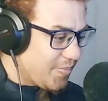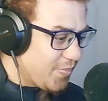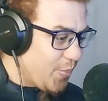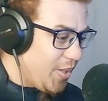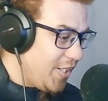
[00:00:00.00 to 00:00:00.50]

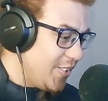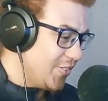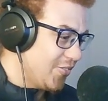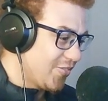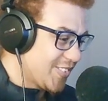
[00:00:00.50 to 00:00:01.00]

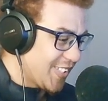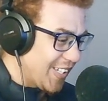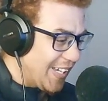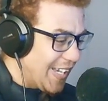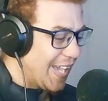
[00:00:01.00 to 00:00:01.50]
Wow, it's like
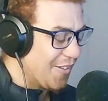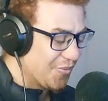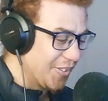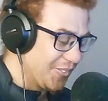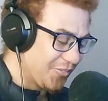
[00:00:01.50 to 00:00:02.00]
a
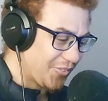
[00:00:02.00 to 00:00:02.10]
heavy